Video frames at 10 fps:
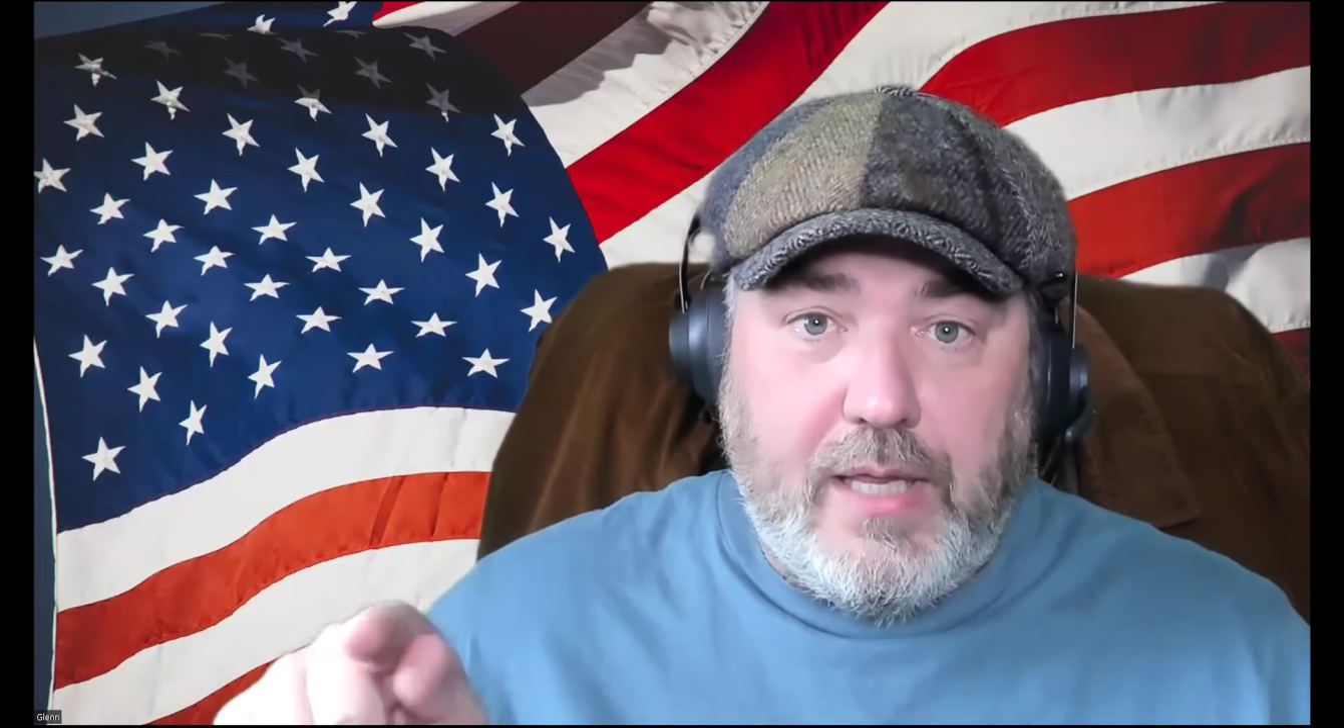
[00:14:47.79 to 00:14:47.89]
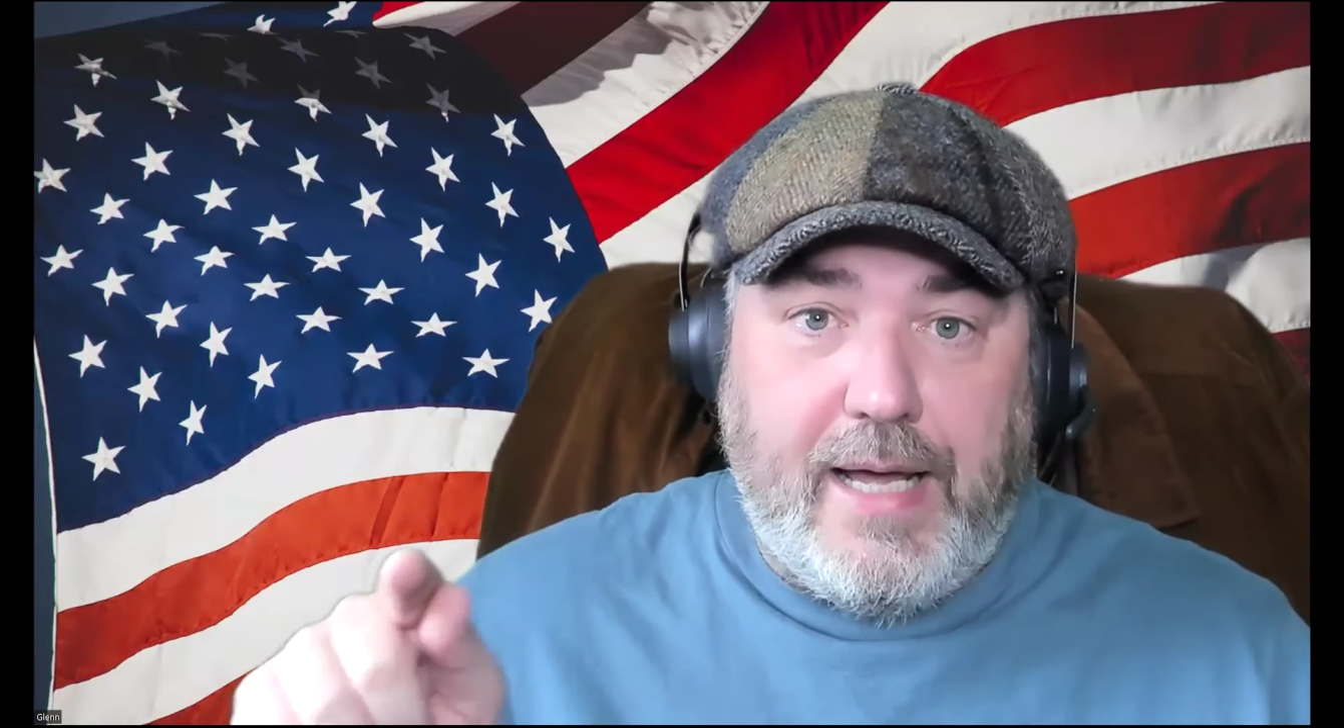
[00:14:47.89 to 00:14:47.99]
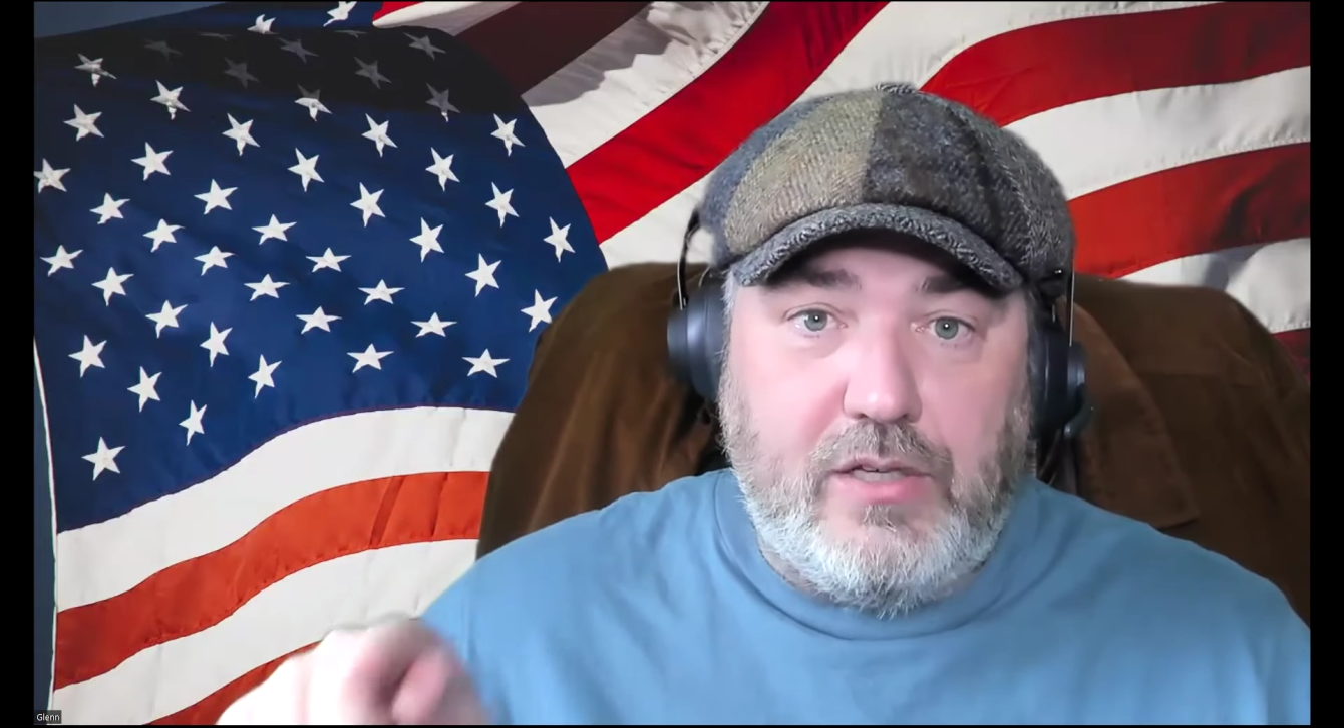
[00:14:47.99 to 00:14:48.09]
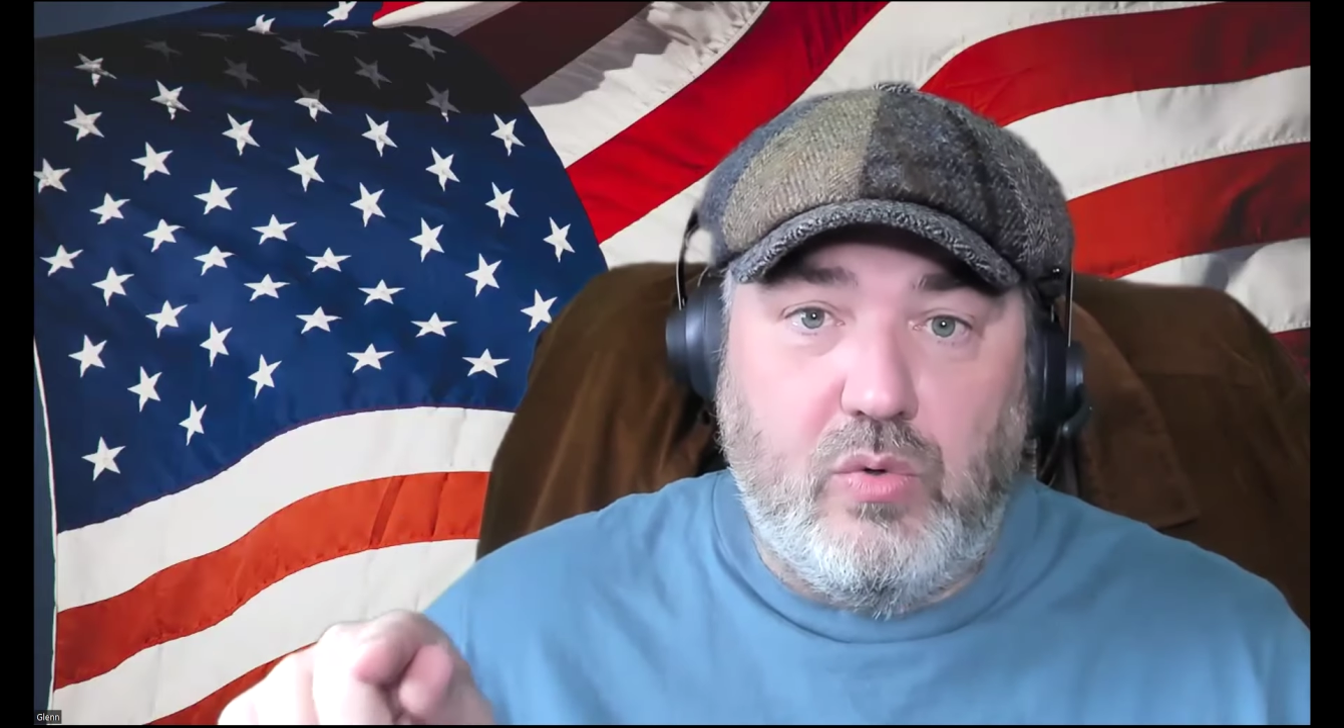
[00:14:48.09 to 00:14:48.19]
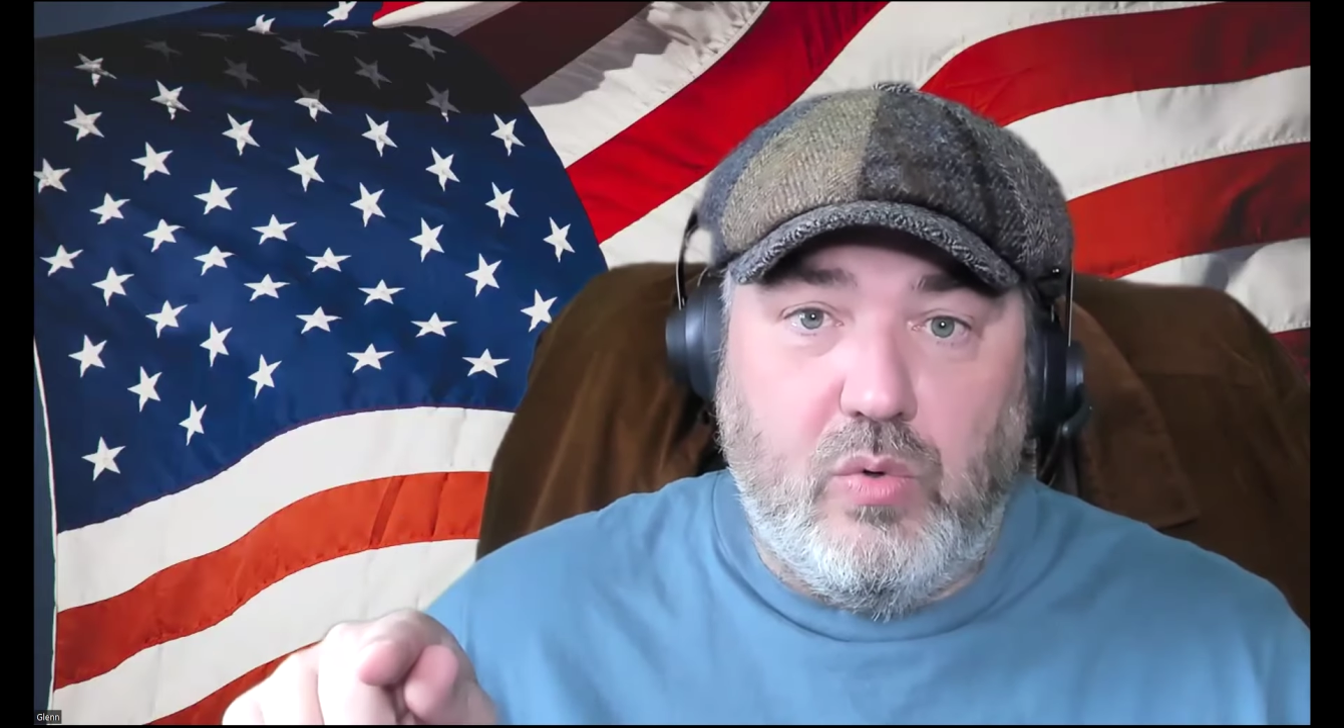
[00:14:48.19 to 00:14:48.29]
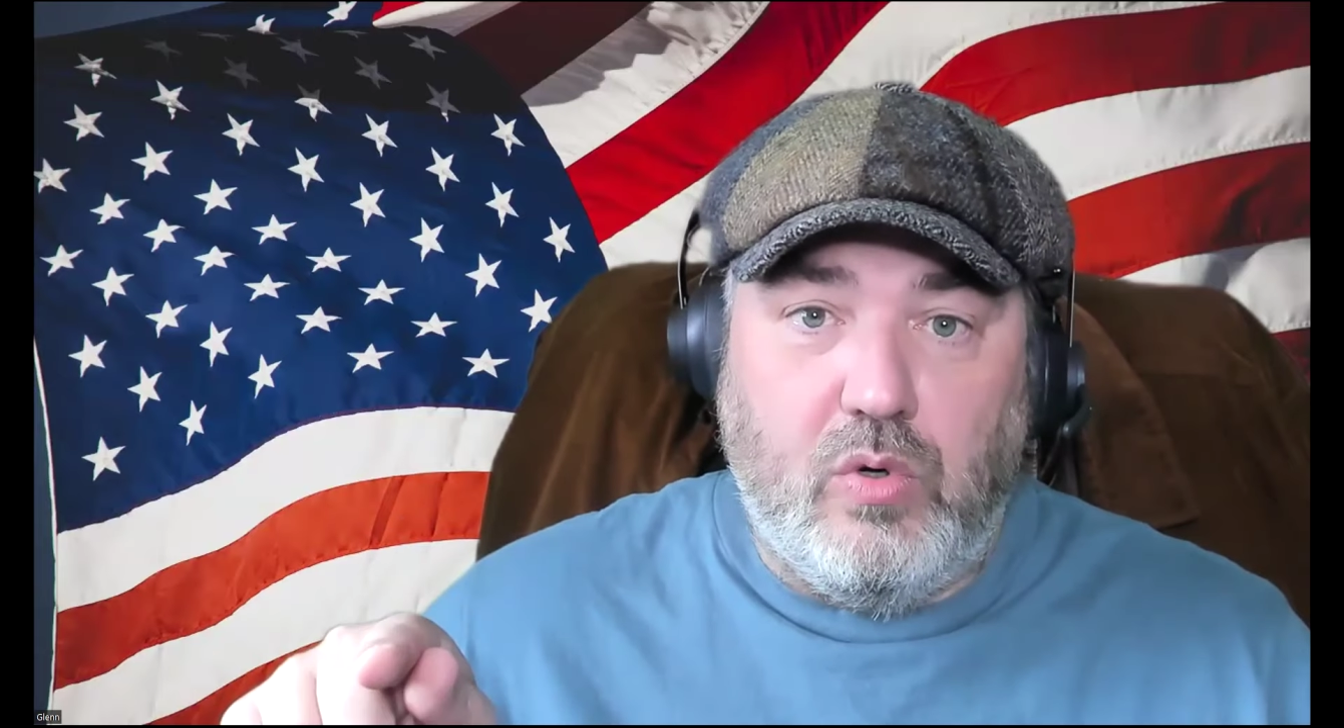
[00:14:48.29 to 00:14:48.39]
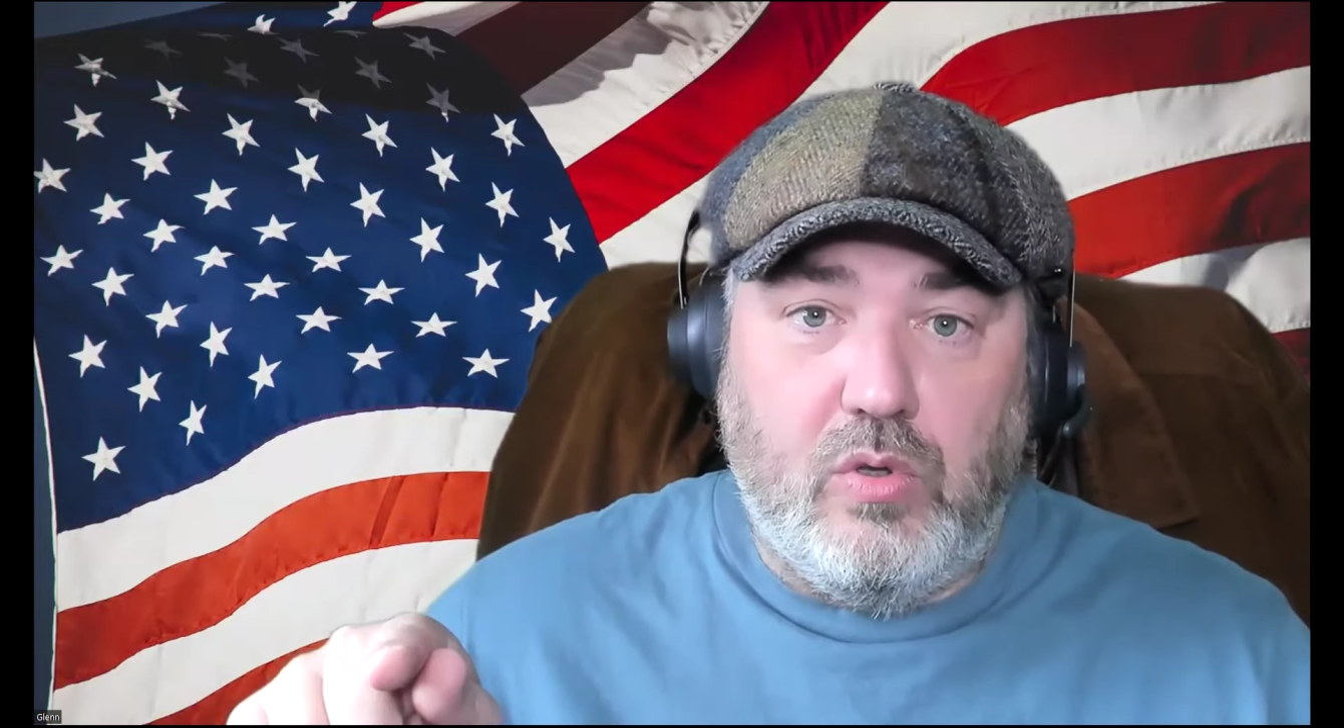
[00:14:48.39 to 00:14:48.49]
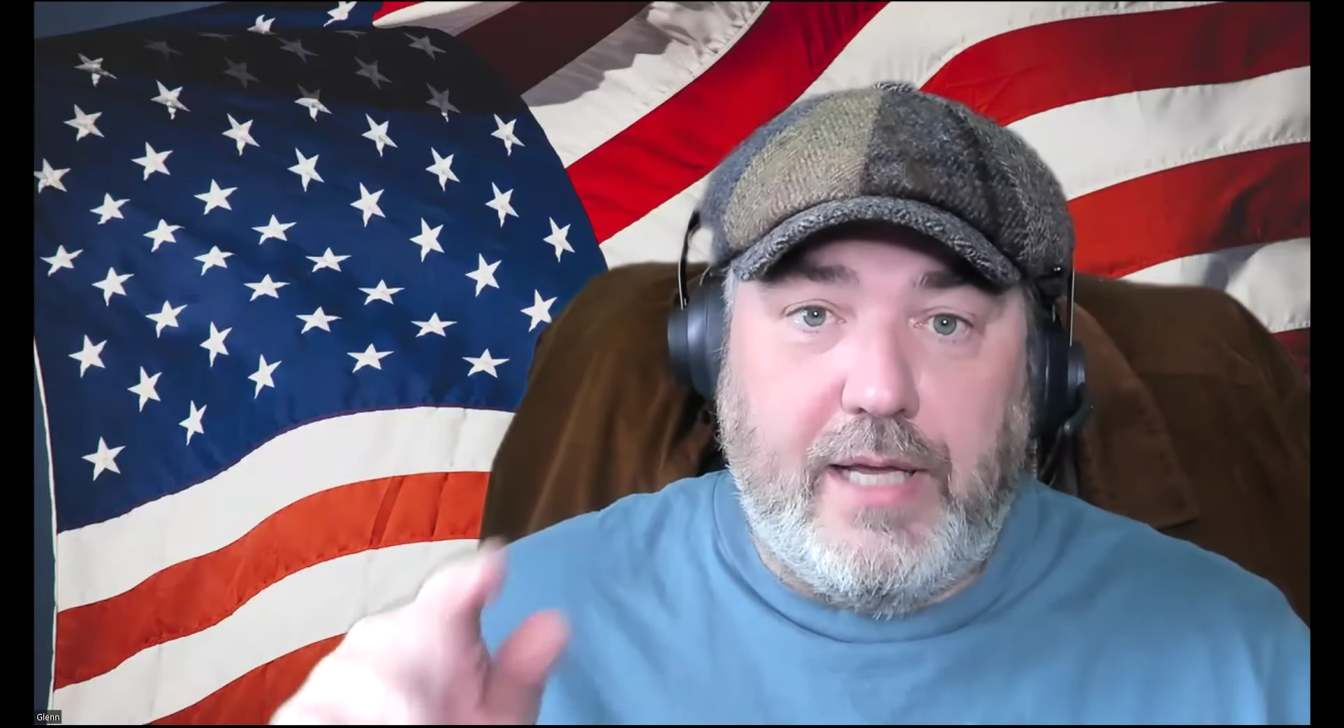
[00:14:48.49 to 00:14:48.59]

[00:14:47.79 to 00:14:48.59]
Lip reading: to that tool,